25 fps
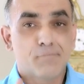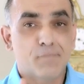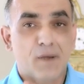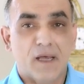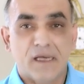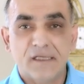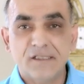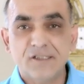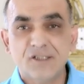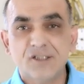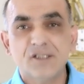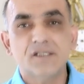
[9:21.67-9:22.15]

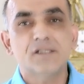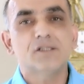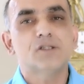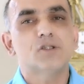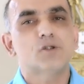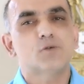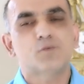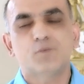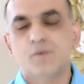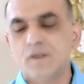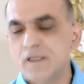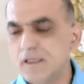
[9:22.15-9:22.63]

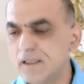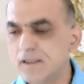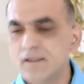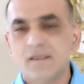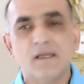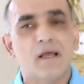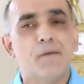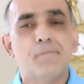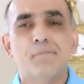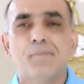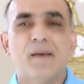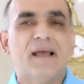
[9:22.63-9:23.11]
Patients with
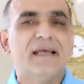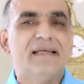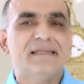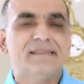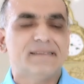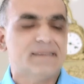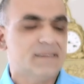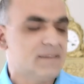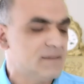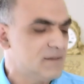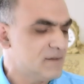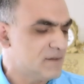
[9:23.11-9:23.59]
a
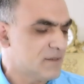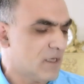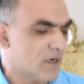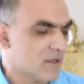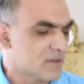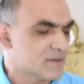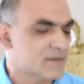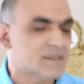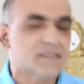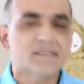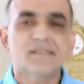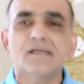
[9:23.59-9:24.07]
patent
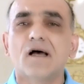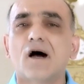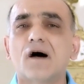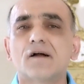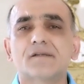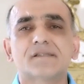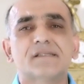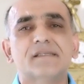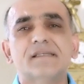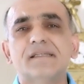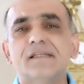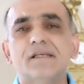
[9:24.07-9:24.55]
ductus
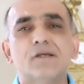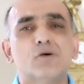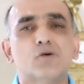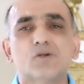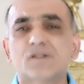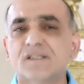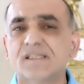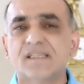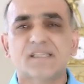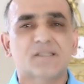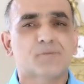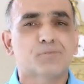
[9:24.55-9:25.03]

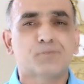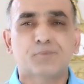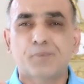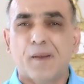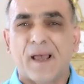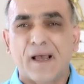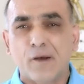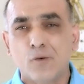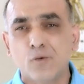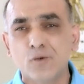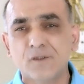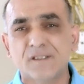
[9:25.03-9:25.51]
arteriosus
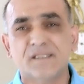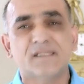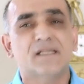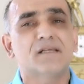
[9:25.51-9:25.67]
pose